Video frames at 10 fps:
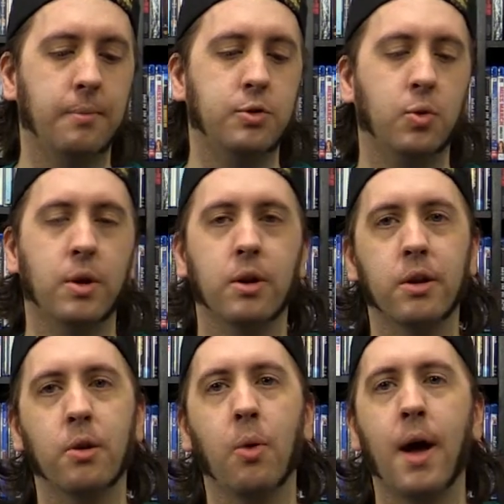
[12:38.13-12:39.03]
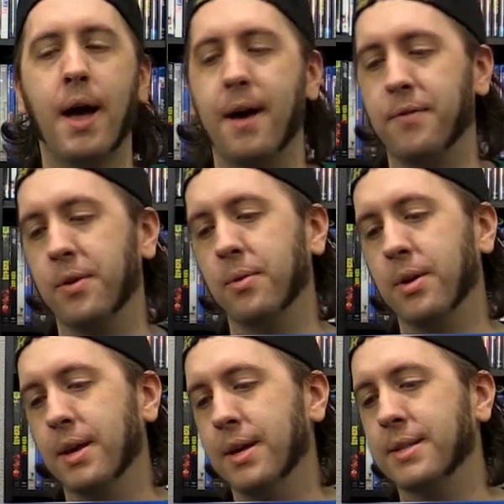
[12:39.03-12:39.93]
Twitter and the what have
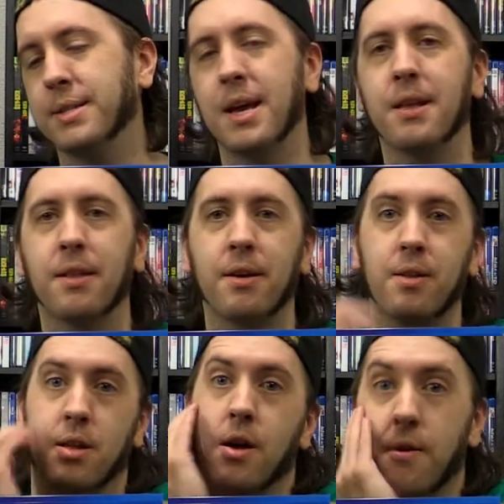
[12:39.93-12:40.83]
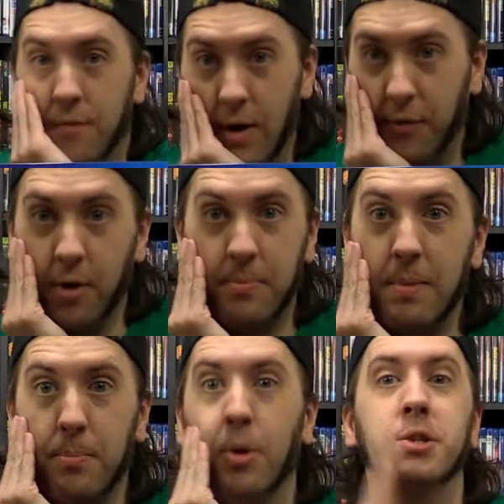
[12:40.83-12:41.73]
you saying that Fallout 4
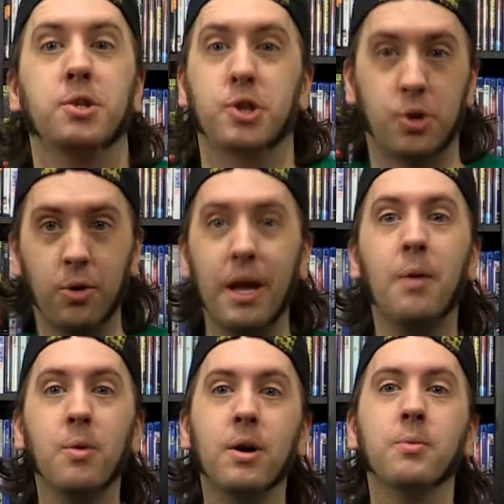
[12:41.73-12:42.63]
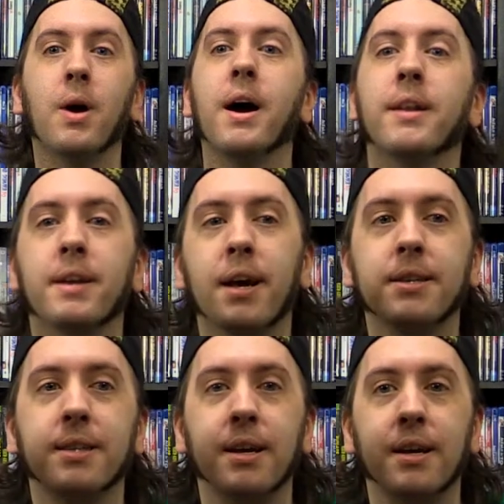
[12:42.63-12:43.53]
Pip-Boys are sold out worldwide, and I
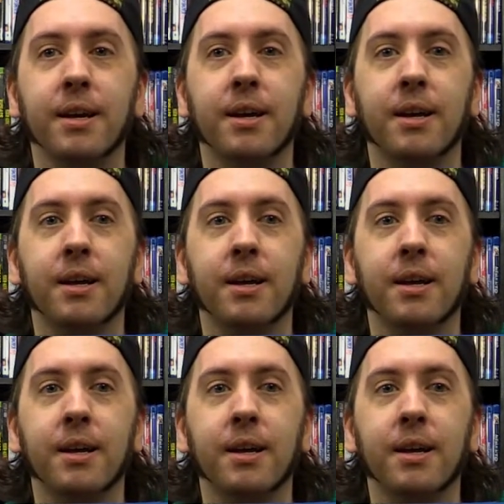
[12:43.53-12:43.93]
was like,